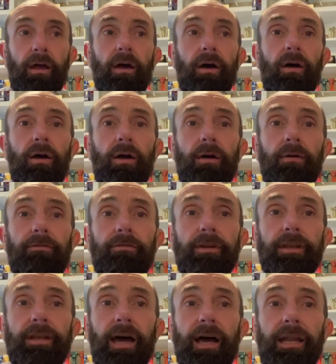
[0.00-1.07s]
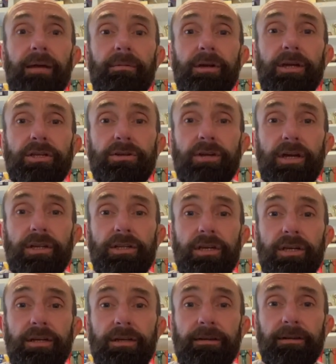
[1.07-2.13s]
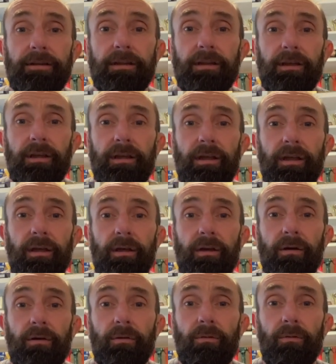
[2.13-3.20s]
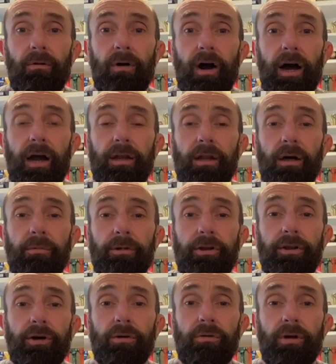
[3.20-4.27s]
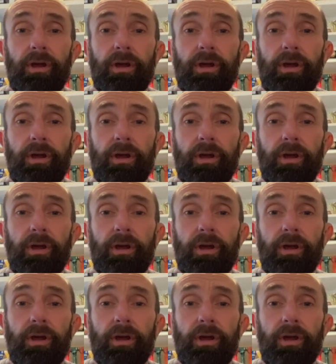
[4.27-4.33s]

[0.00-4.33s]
For your dynamic stretching, what I normally do